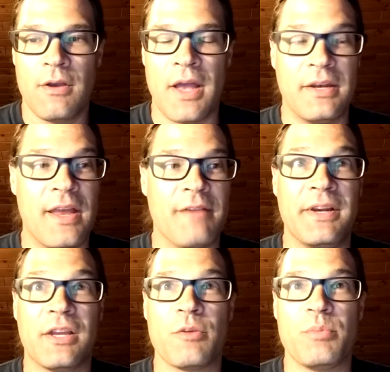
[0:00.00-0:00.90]
I didn't have
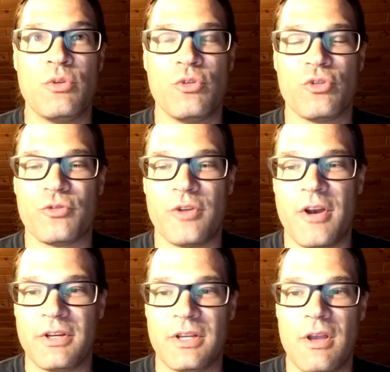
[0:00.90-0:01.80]
any computers for
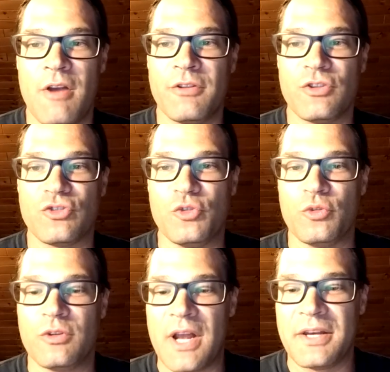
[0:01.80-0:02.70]
every
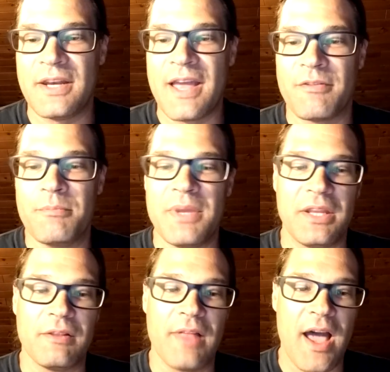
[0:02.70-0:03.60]
student. I didn't have a
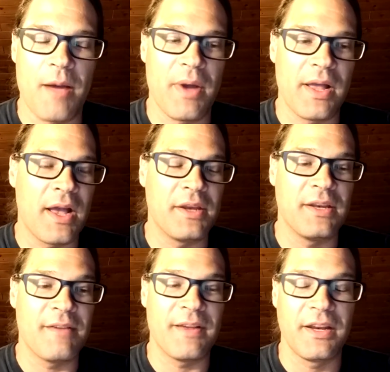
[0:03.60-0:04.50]
MIDI lab. I
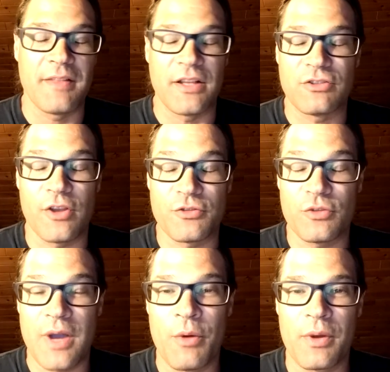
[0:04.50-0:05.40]
didn't have any of that stuff.
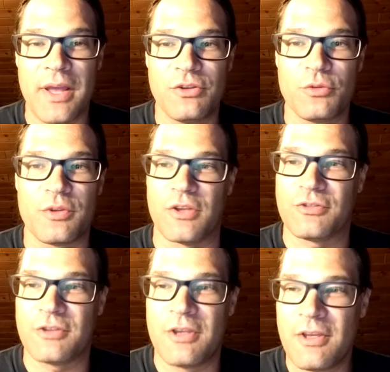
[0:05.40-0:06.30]
So how would I do
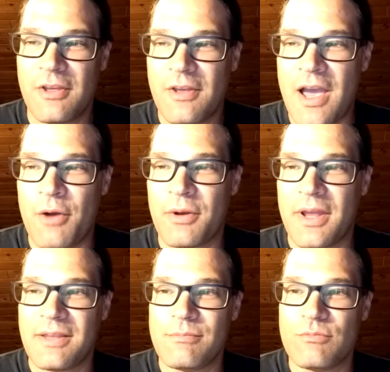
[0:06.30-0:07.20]
this? How would
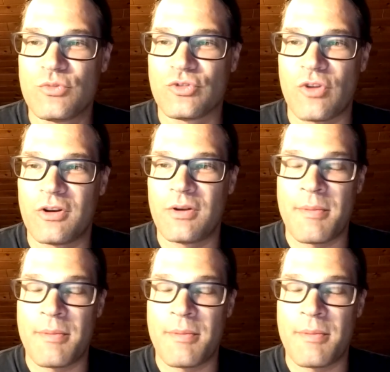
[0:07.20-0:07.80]
I start?